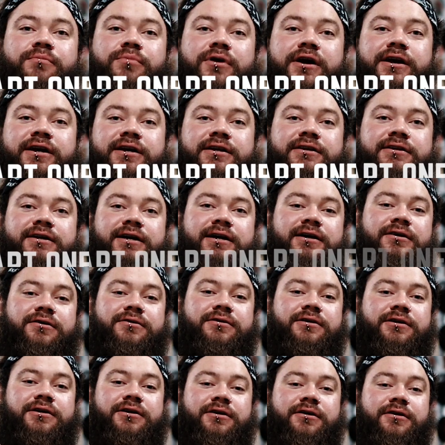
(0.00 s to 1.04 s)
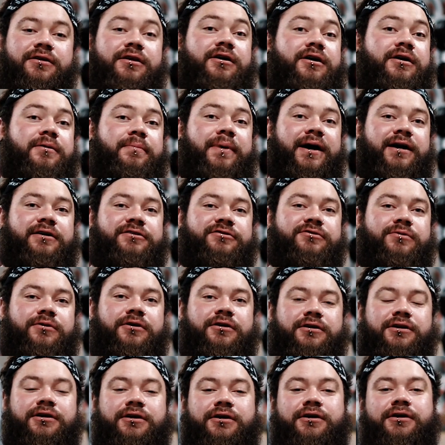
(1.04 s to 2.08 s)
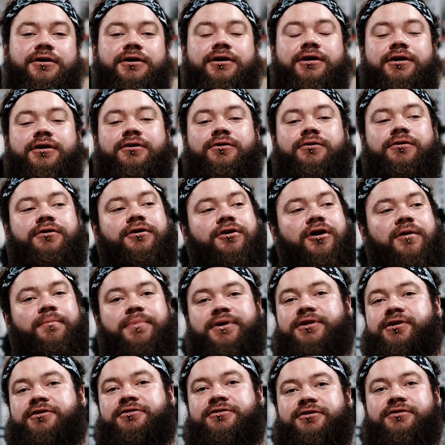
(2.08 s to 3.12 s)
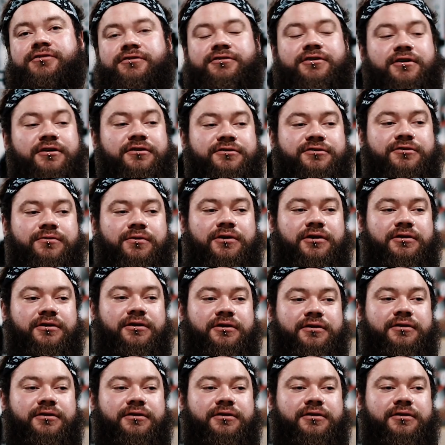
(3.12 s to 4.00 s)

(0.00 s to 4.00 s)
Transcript: breaking down the back squat or the competition style squat,